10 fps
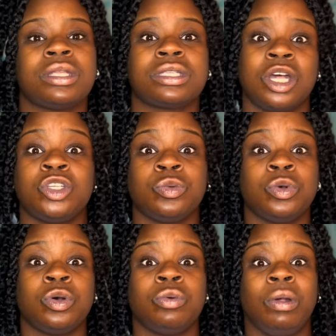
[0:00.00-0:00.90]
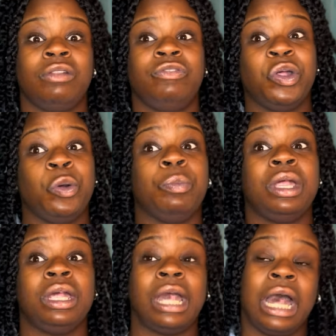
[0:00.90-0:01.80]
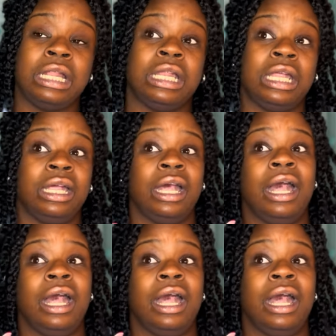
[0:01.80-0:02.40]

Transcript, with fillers: schedule with filming, editing,